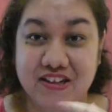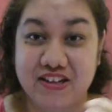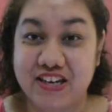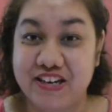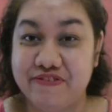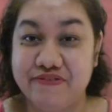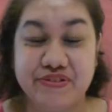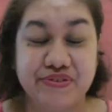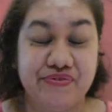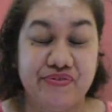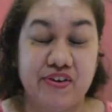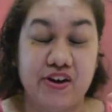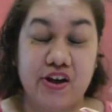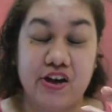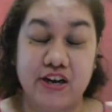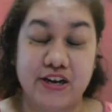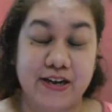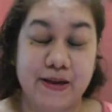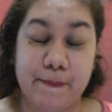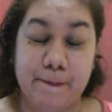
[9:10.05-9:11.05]
He was
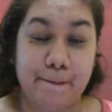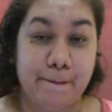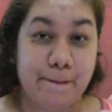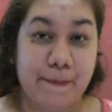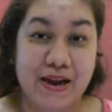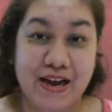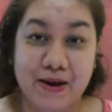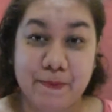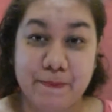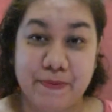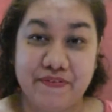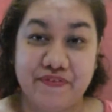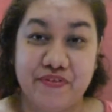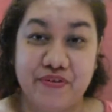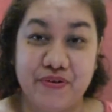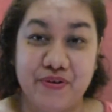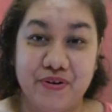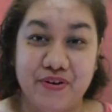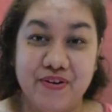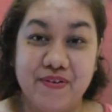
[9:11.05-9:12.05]
vlogging back
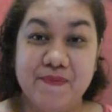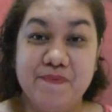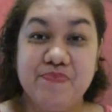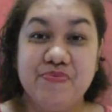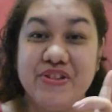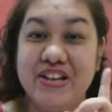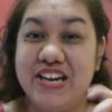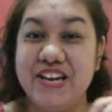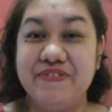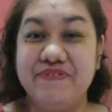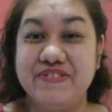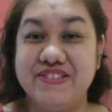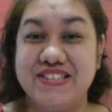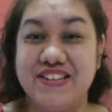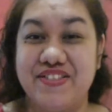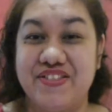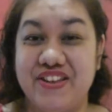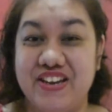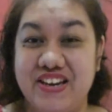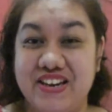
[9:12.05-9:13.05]
before it was a
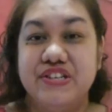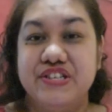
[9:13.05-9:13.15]
thing.